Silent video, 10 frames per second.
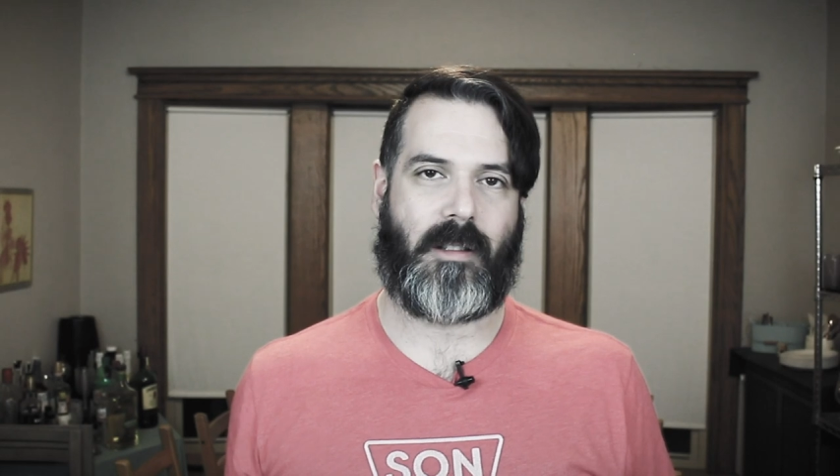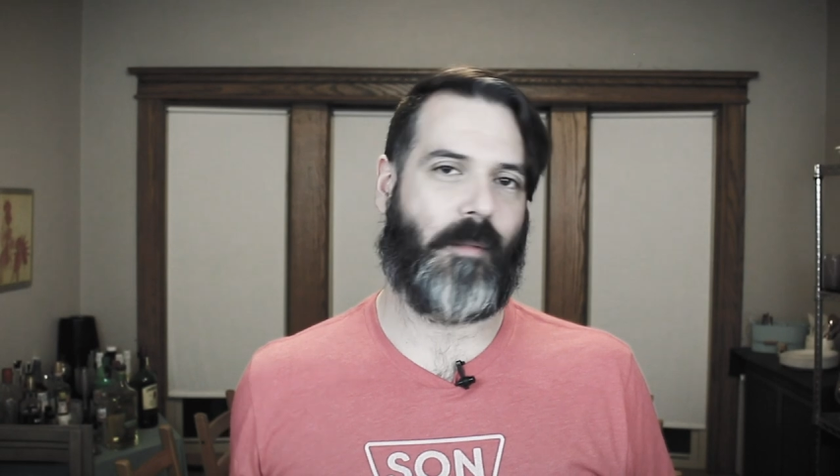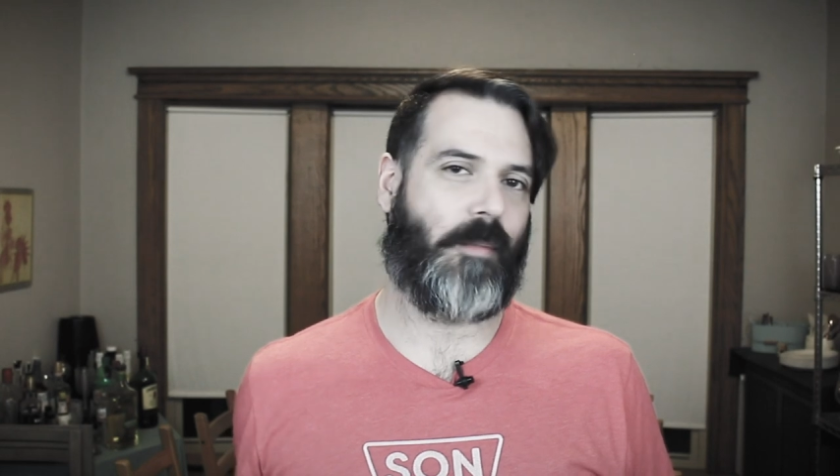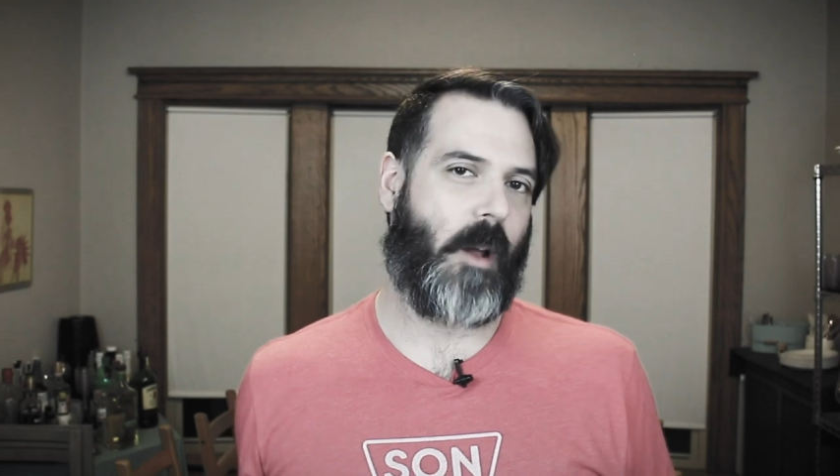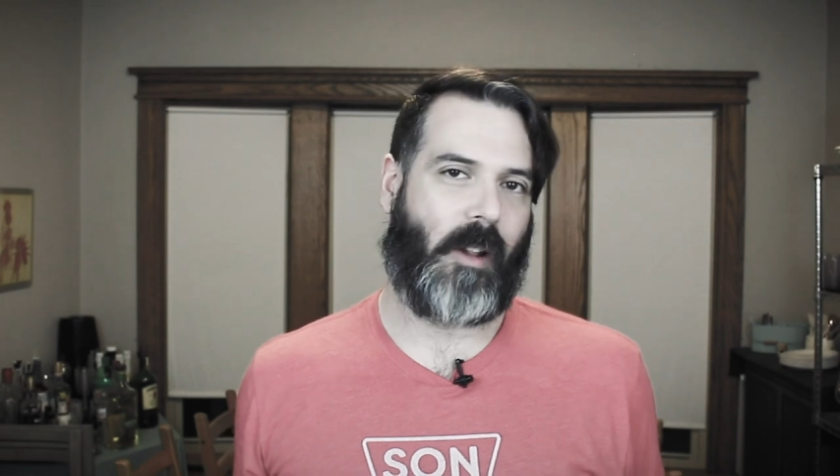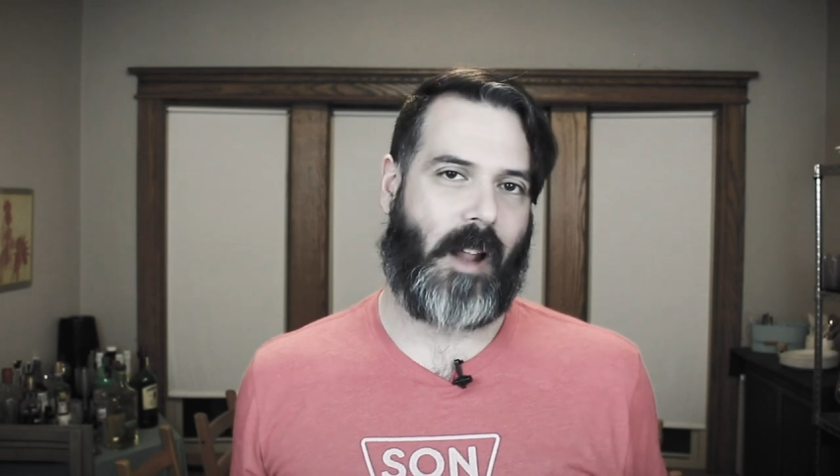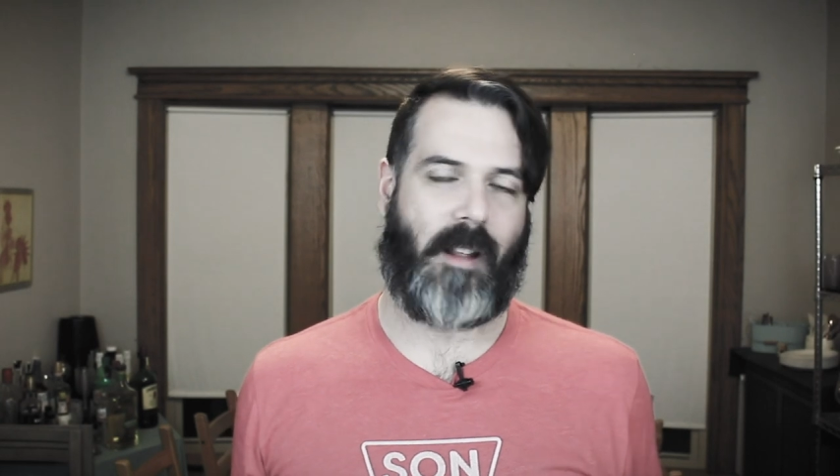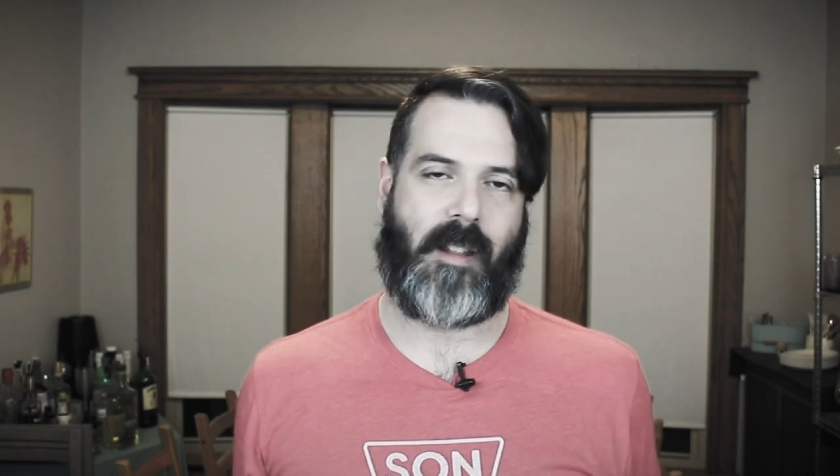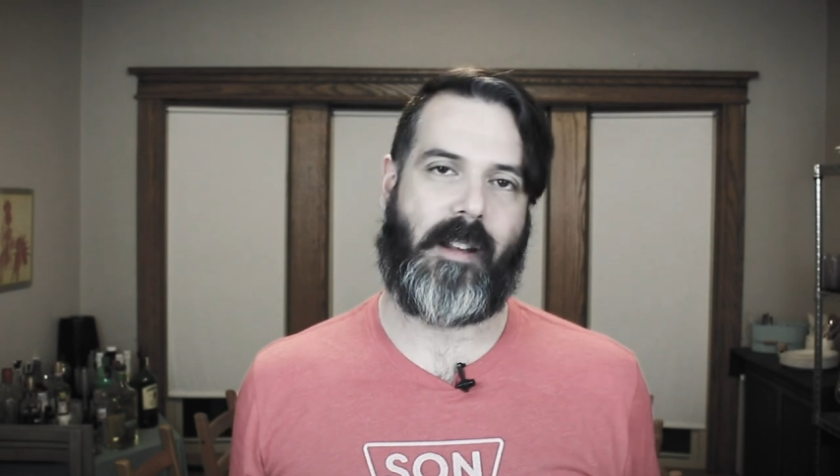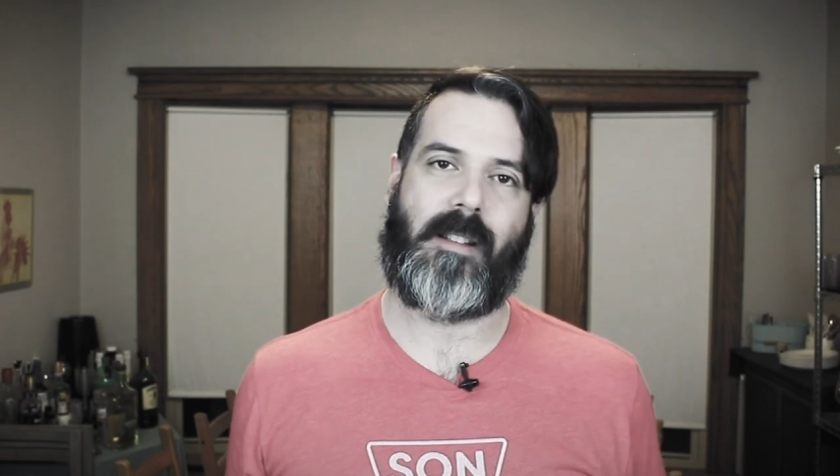you'll probably
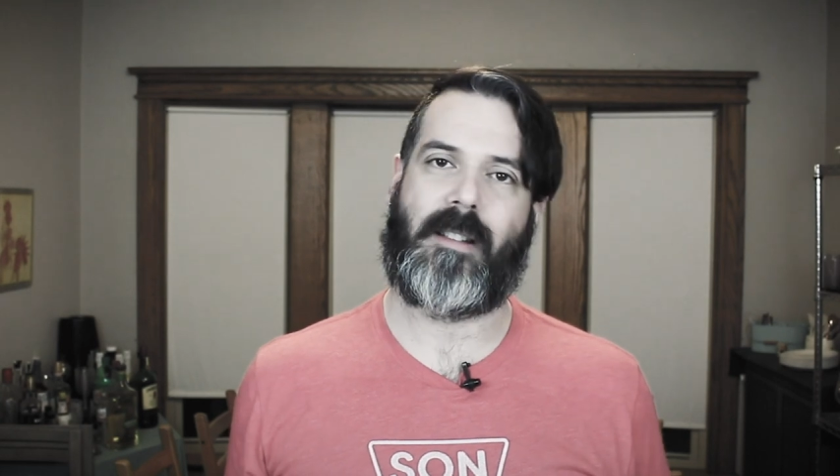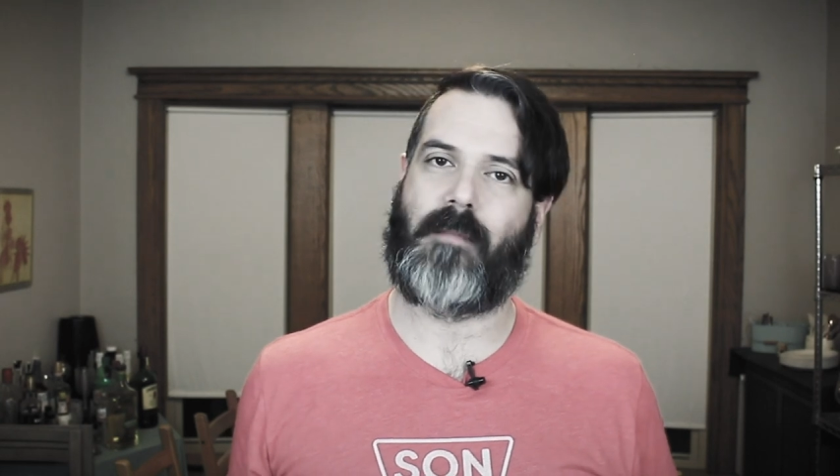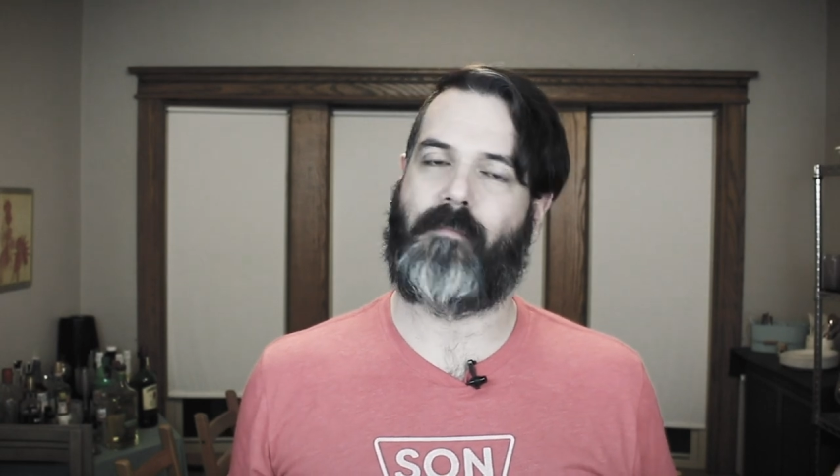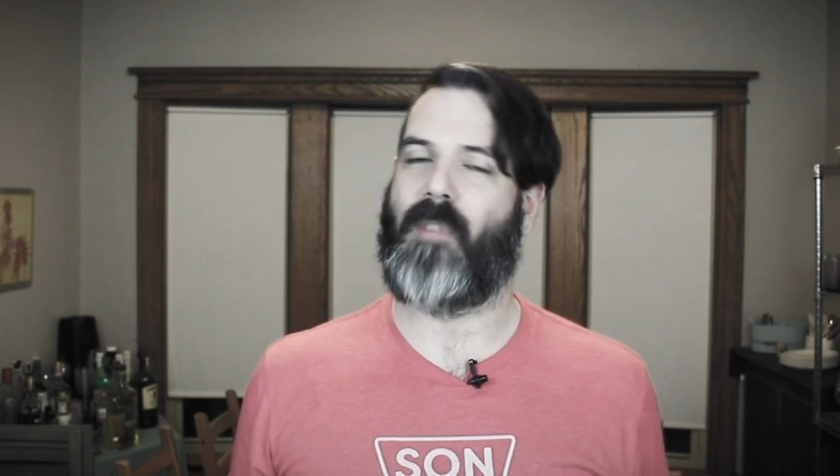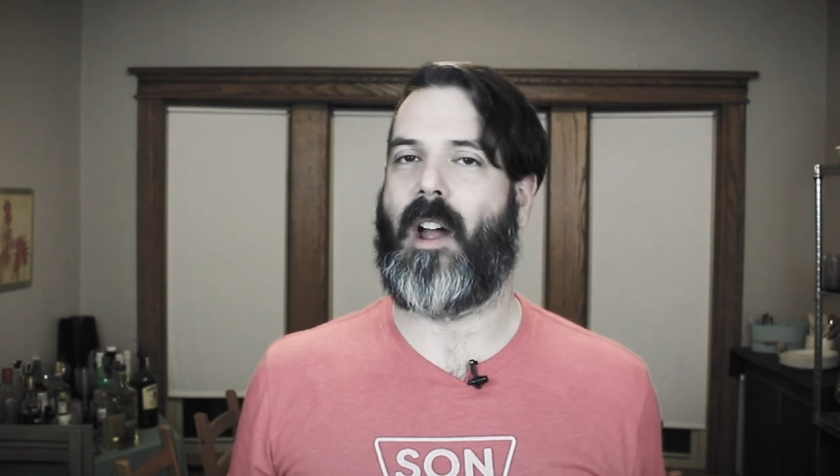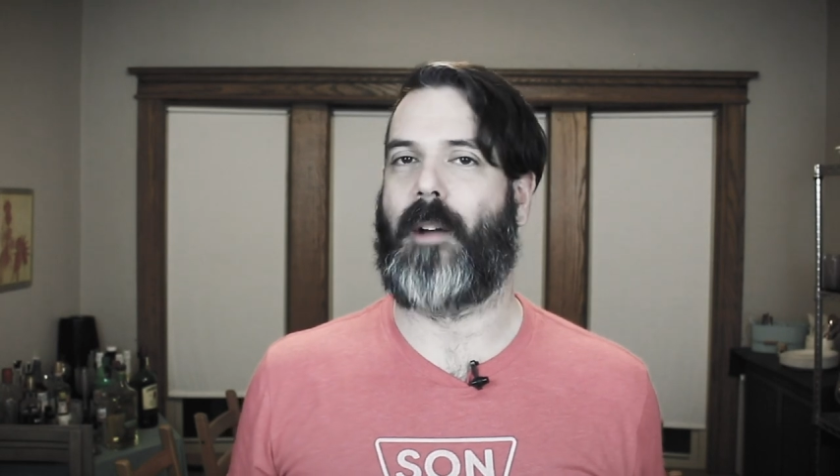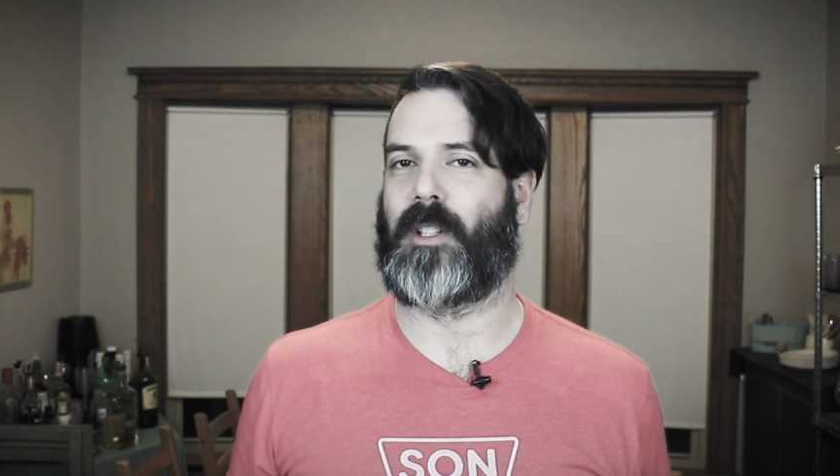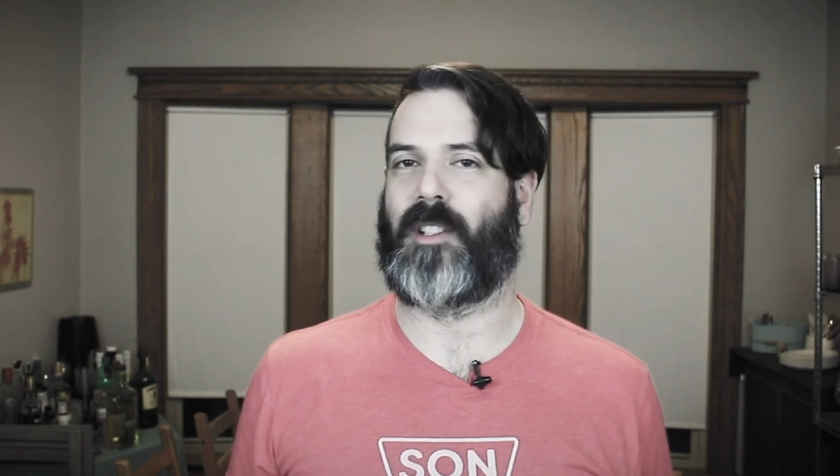like these um,